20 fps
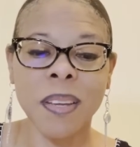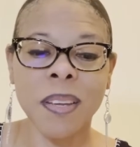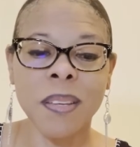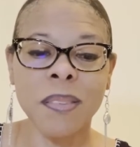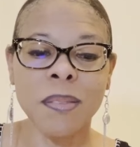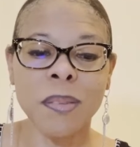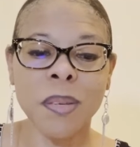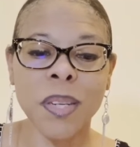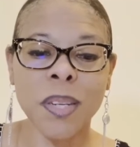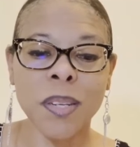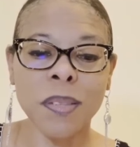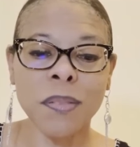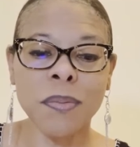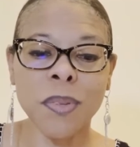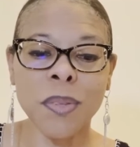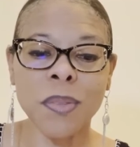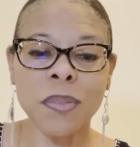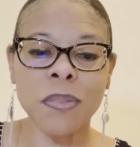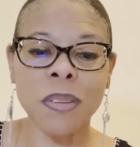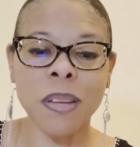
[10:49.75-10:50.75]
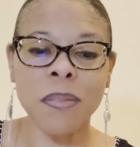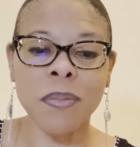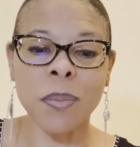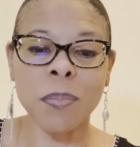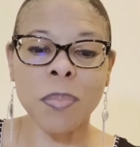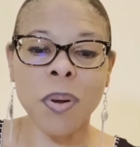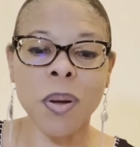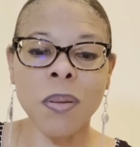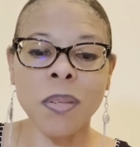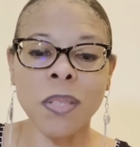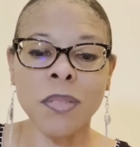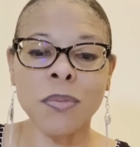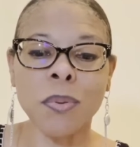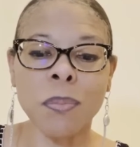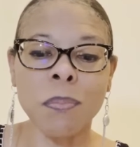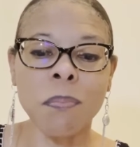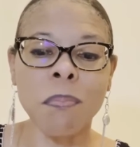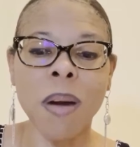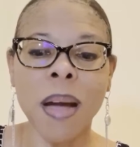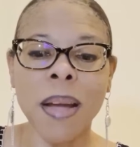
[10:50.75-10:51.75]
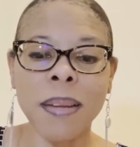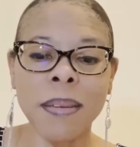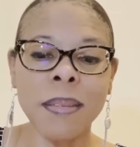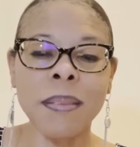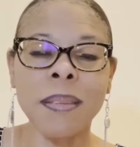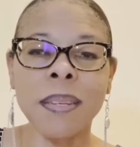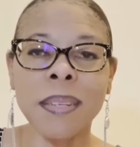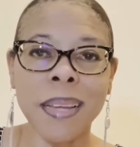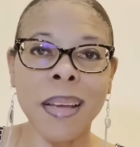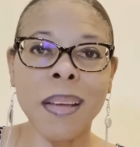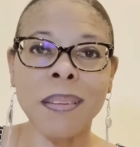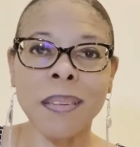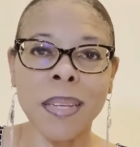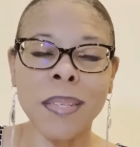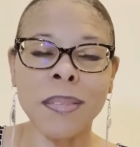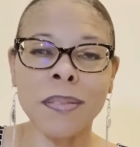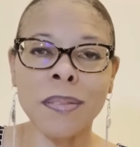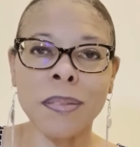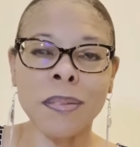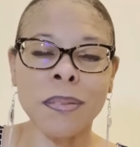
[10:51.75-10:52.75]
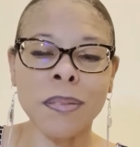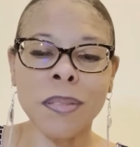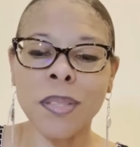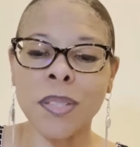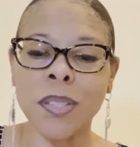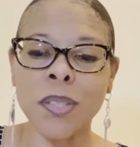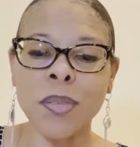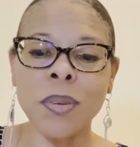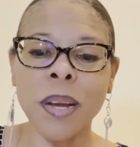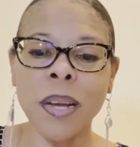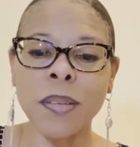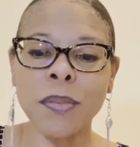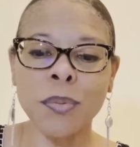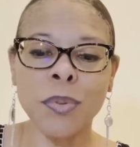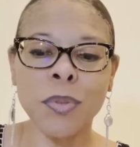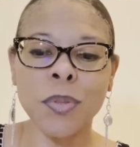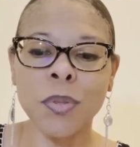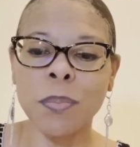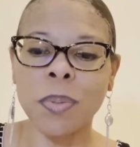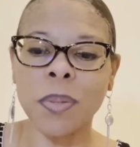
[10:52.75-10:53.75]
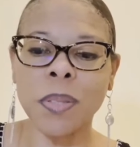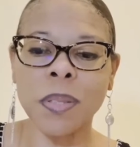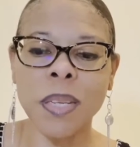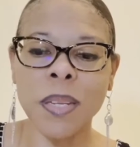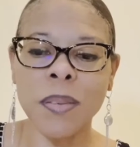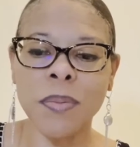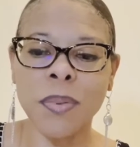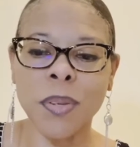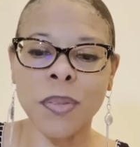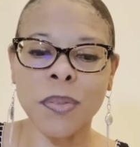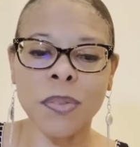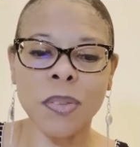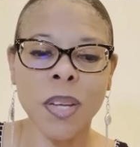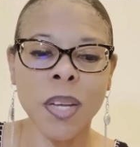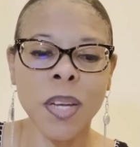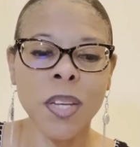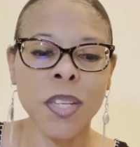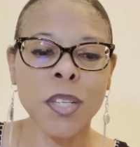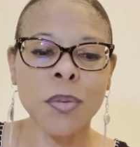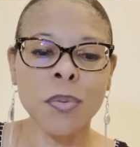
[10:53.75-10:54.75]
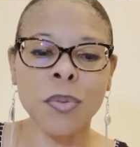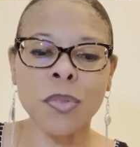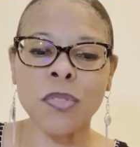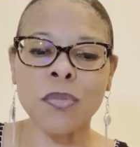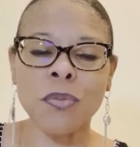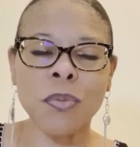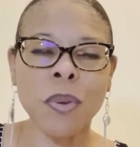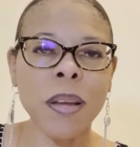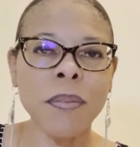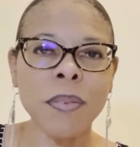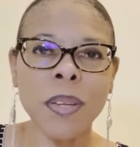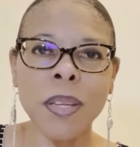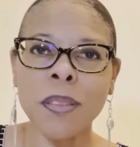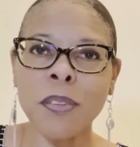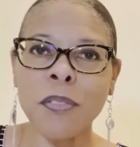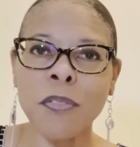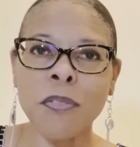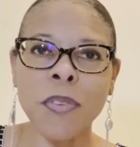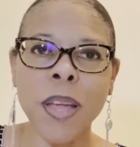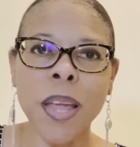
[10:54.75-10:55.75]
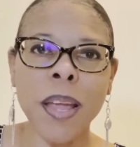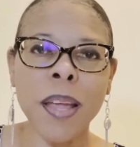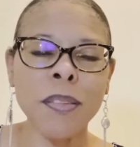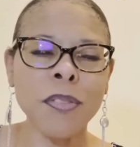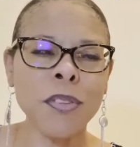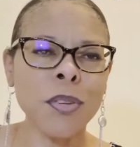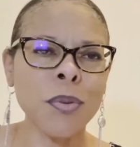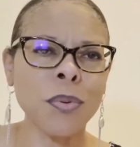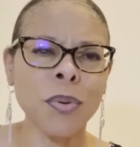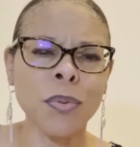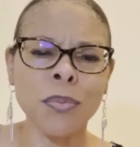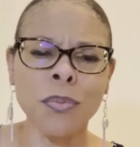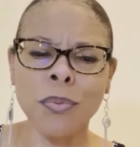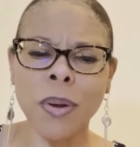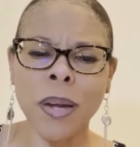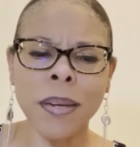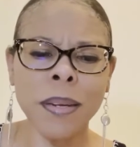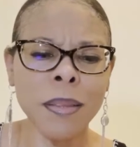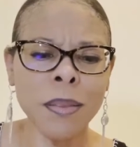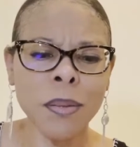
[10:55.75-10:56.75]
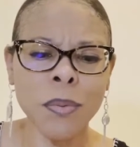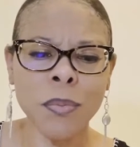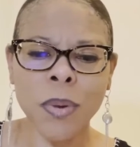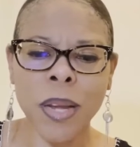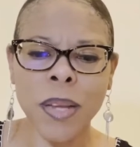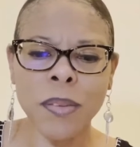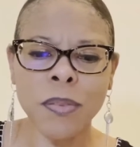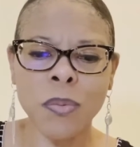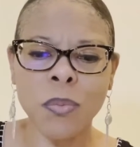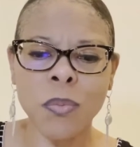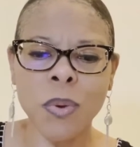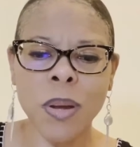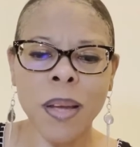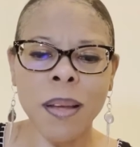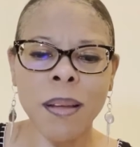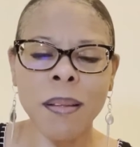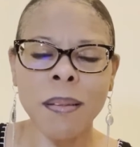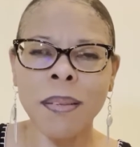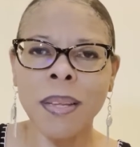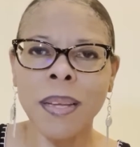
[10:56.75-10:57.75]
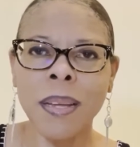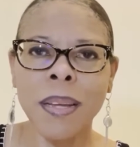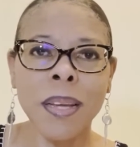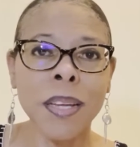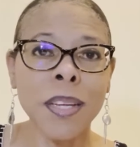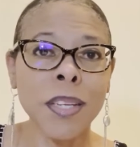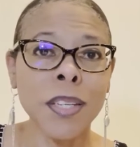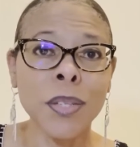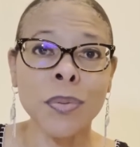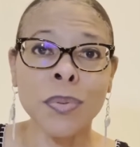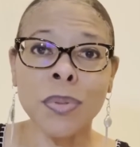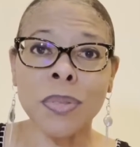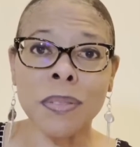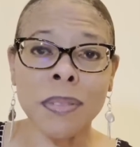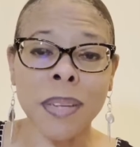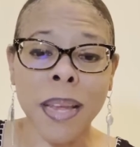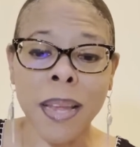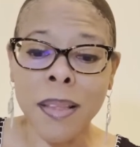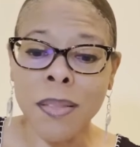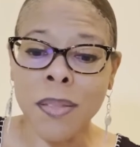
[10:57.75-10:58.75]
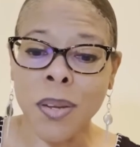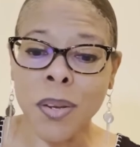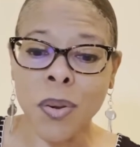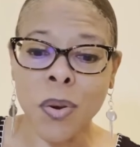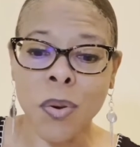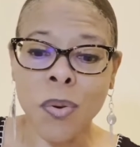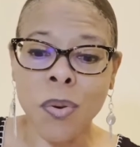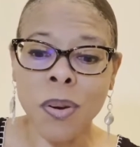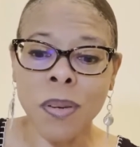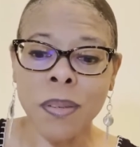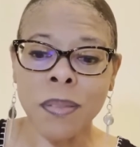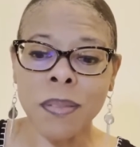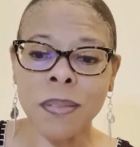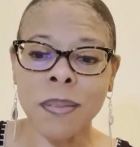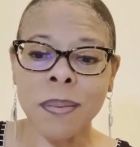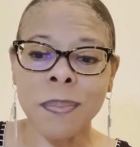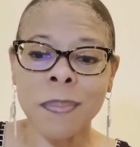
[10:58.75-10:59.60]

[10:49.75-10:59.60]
So here in verse 7, Paul is reminding the Galatians, look, you guys were new believers. You were striving in the faith. You were running the race well. You were staying the course.